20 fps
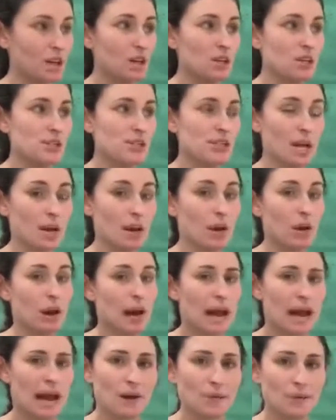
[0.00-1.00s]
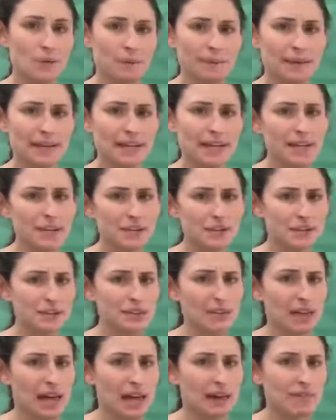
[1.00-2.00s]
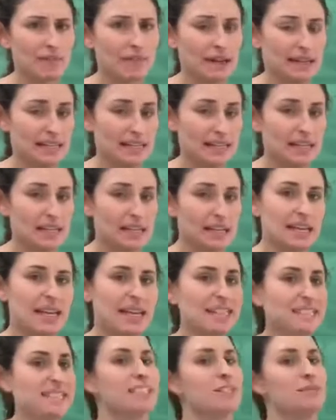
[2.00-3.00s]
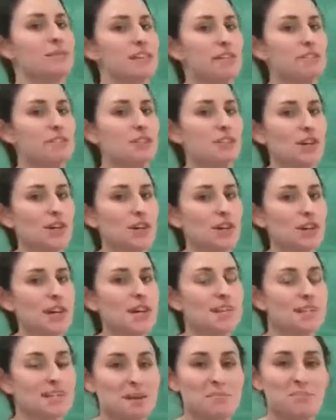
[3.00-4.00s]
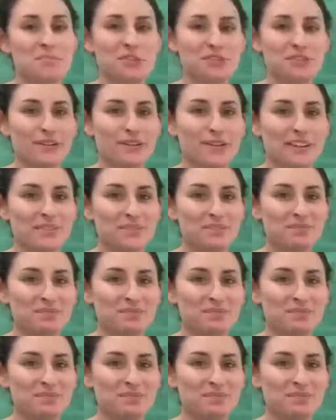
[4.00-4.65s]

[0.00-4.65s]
So how are we gonna do that, right? Has anyone ever drawn a sun before?